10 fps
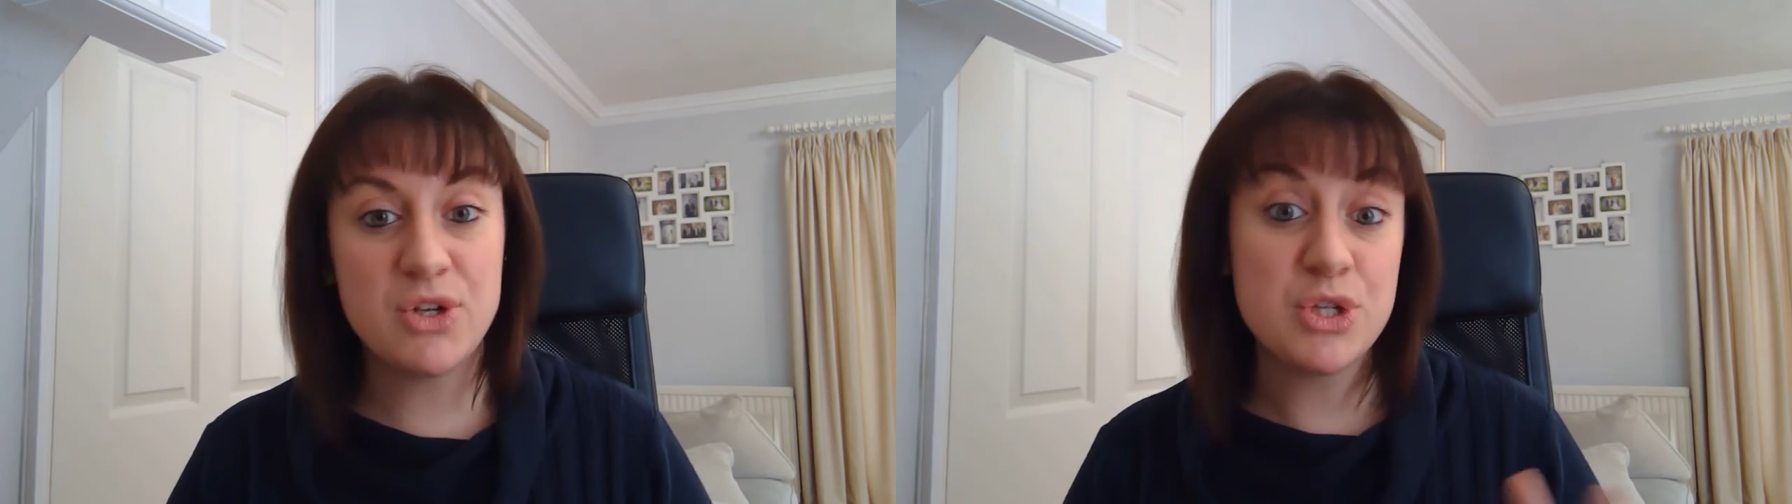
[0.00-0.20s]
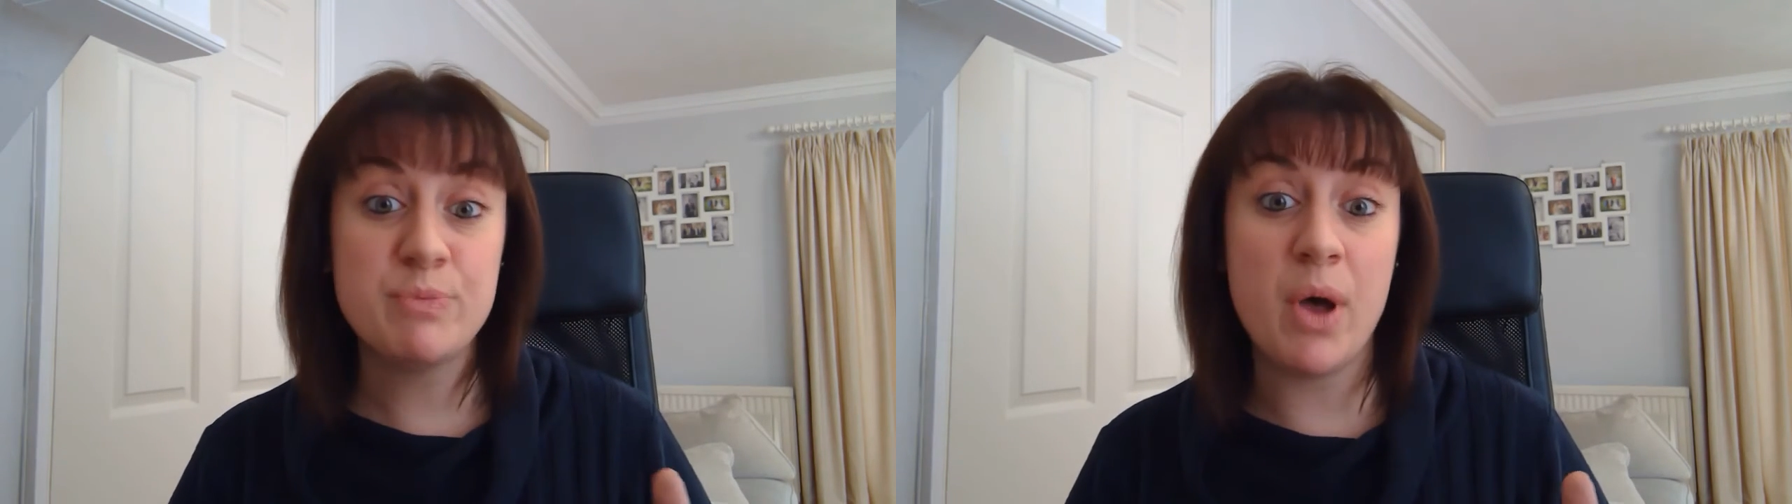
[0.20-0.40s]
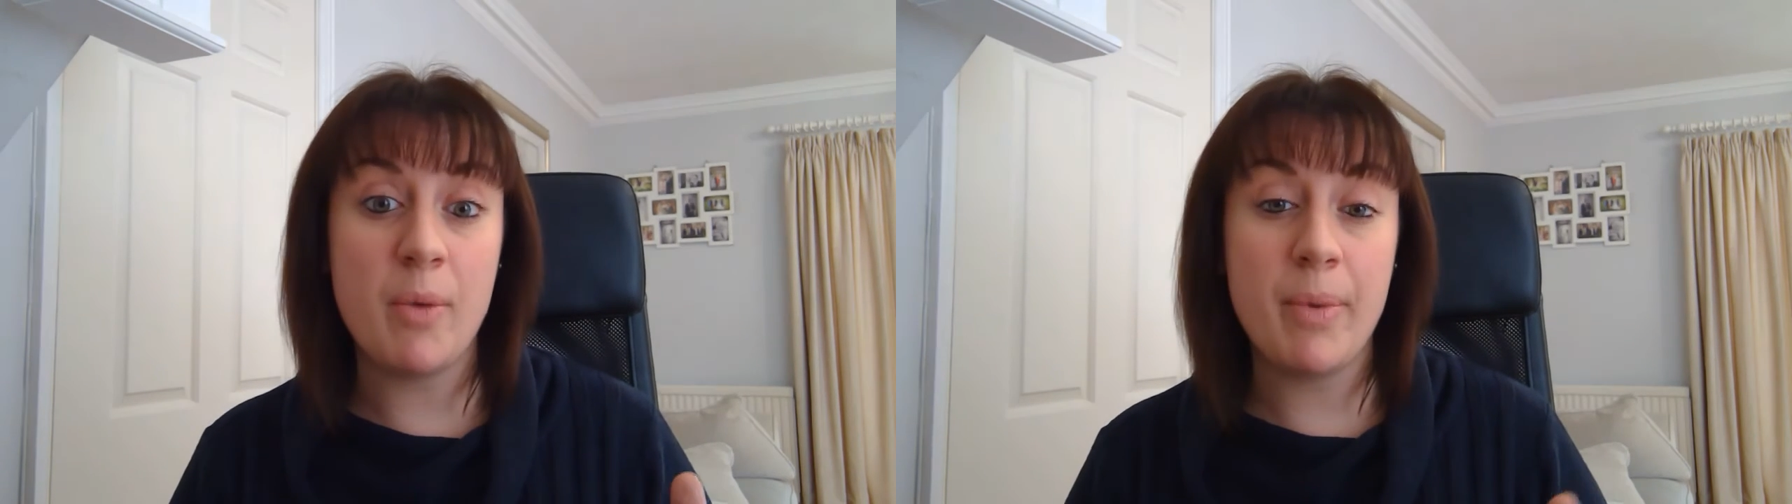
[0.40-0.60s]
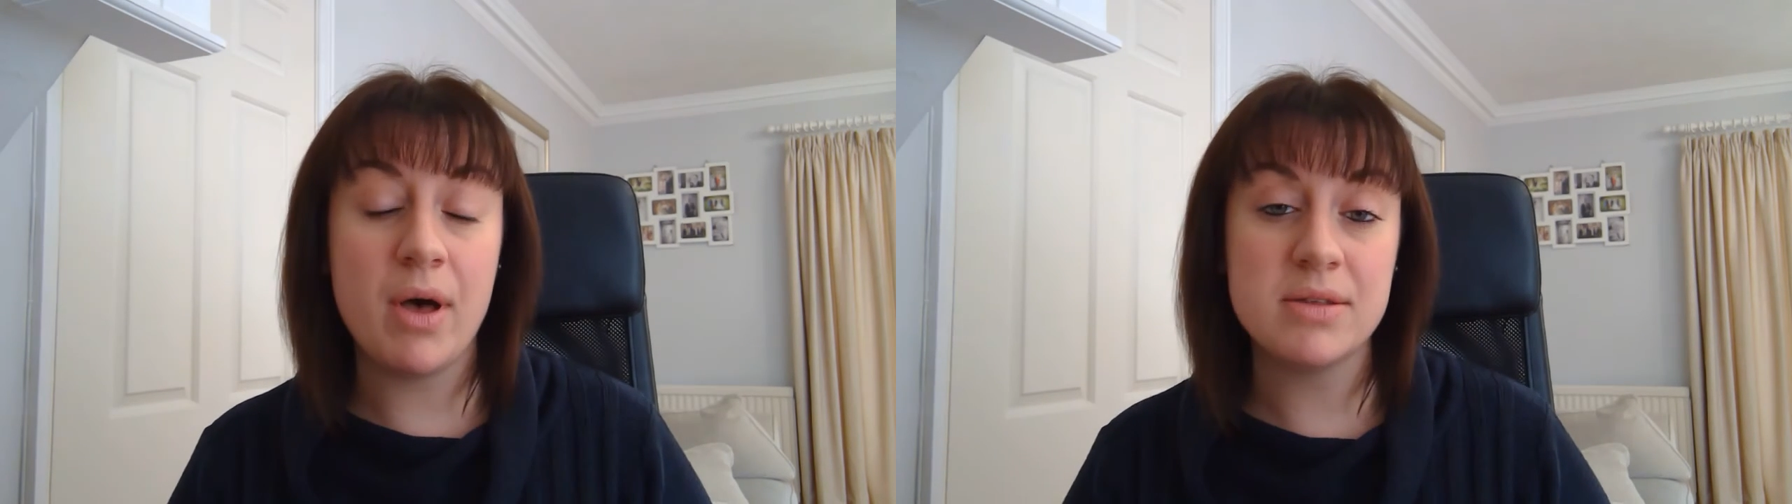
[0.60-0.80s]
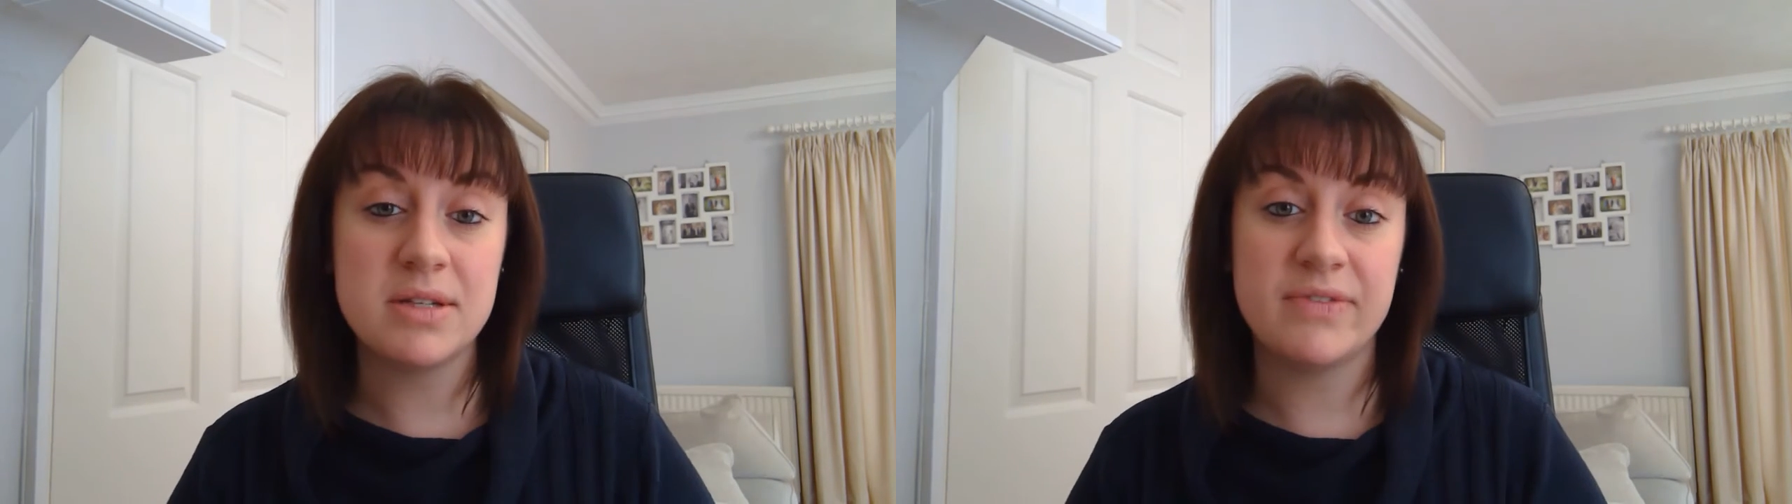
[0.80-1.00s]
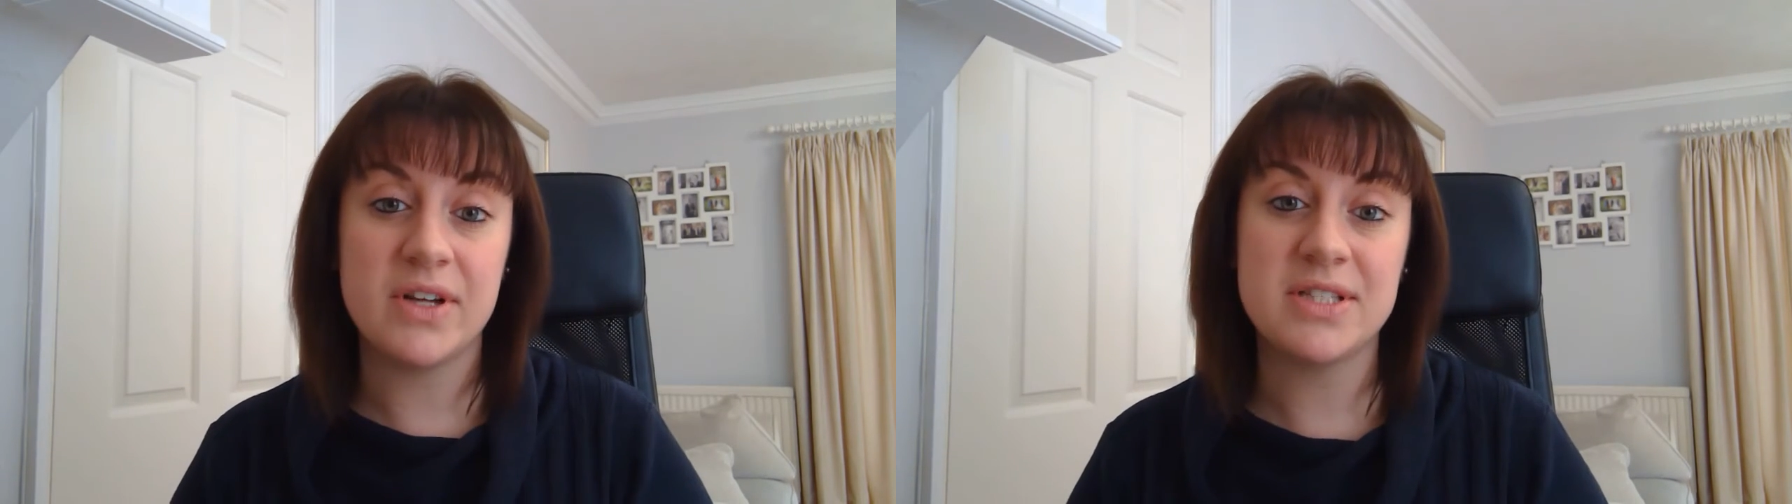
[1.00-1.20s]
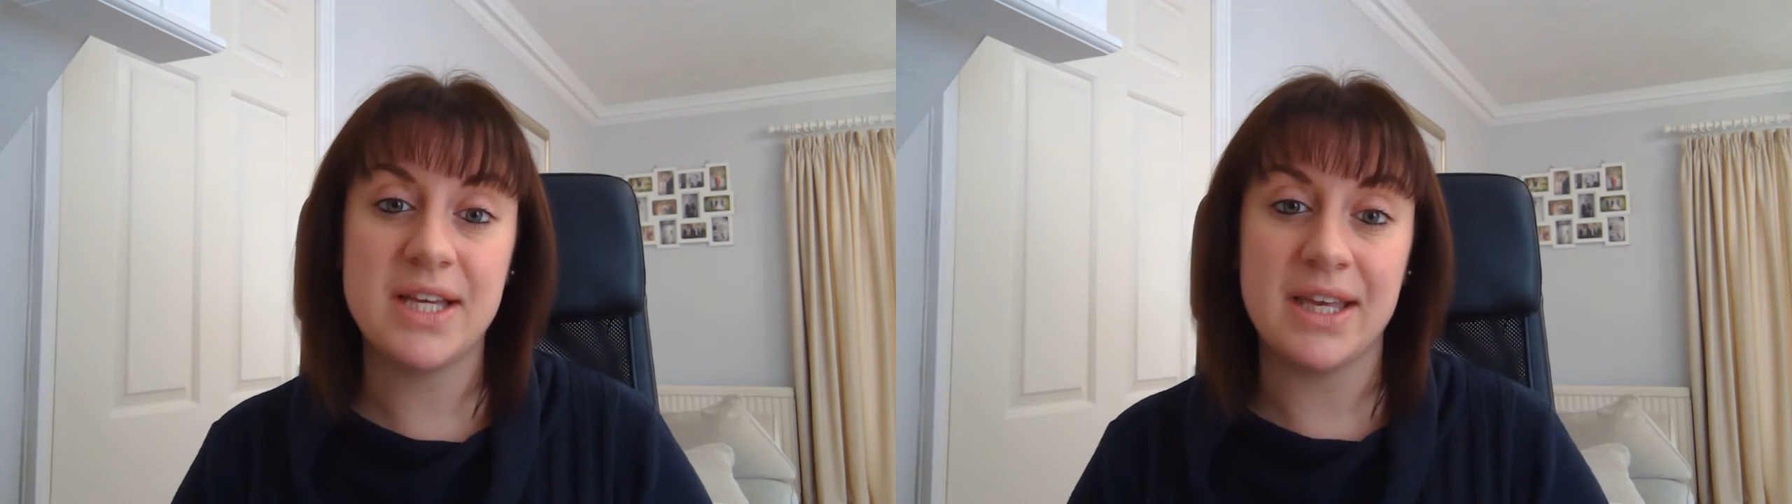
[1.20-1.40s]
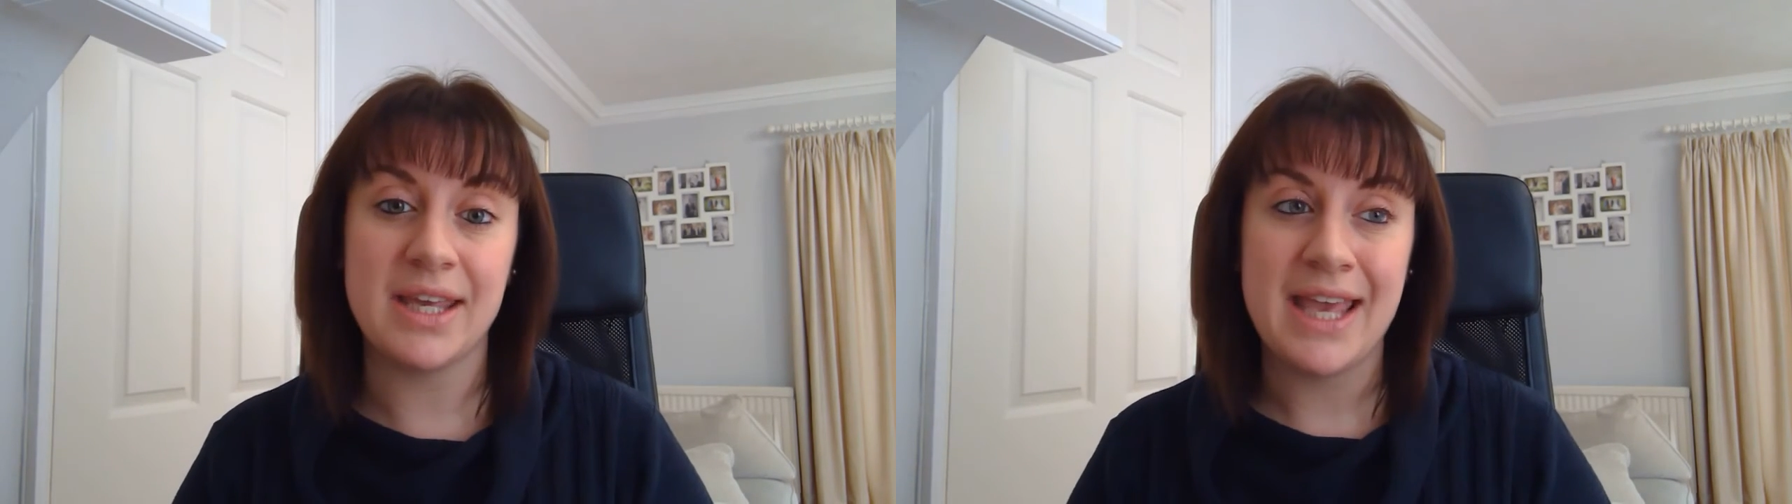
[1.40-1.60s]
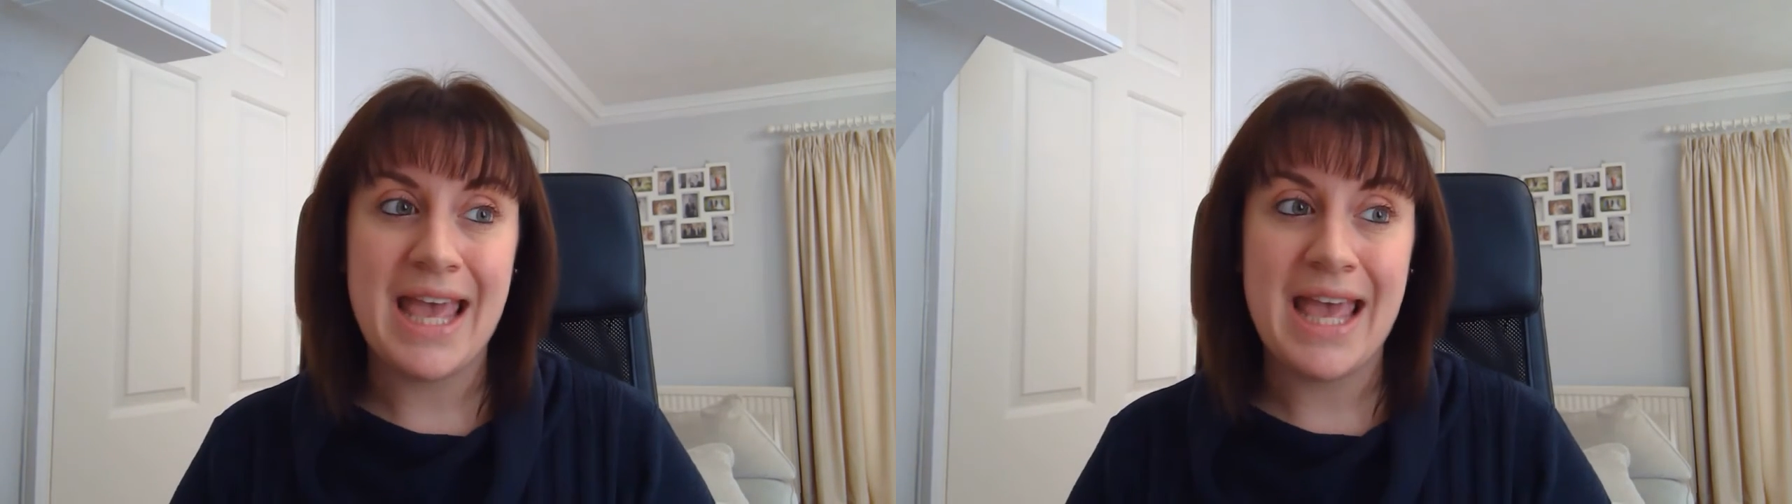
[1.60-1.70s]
just part and parcel of our day.